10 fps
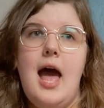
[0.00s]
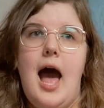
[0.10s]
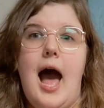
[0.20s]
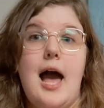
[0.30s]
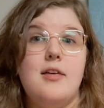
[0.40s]

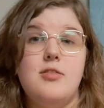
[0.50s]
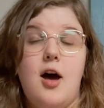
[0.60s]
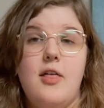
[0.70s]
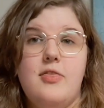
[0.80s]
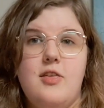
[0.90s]
I
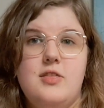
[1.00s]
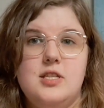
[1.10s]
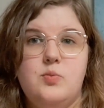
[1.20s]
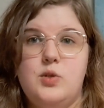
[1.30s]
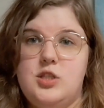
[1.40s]
thought that
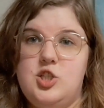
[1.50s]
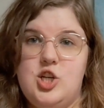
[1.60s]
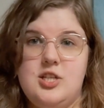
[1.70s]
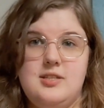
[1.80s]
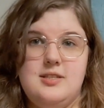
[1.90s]
this was
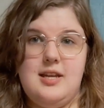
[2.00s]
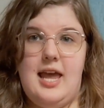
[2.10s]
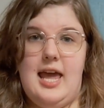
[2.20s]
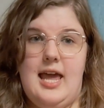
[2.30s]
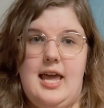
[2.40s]
just
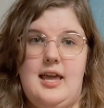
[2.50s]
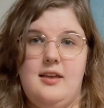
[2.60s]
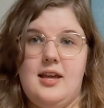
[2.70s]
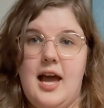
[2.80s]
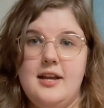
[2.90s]
a
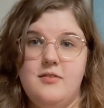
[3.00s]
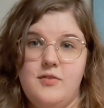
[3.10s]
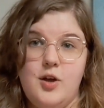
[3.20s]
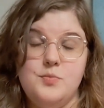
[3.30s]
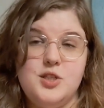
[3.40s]
kind of
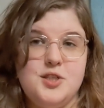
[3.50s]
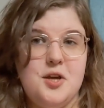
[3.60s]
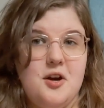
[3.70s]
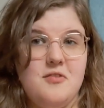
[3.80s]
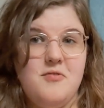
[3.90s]

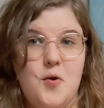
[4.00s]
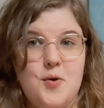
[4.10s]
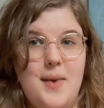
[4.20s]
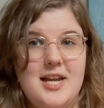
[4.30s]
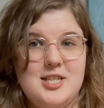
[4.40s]
obscure folk
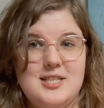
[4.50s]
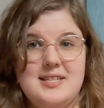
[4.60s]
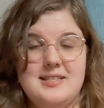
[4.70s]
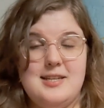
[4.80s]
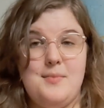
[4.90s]
magic
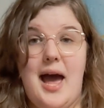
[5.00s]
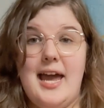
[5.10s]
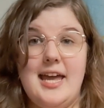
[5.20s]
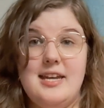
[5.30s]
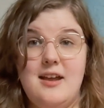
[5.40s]
system I
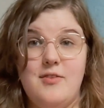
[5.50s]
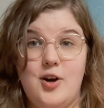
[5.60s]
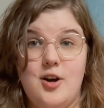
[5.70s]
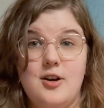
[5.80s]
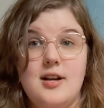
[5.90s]
had never
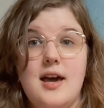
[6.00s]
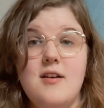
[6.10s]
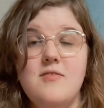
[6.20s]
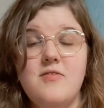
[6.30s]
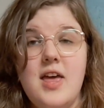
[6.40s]
heard
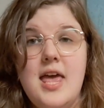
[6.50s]
of.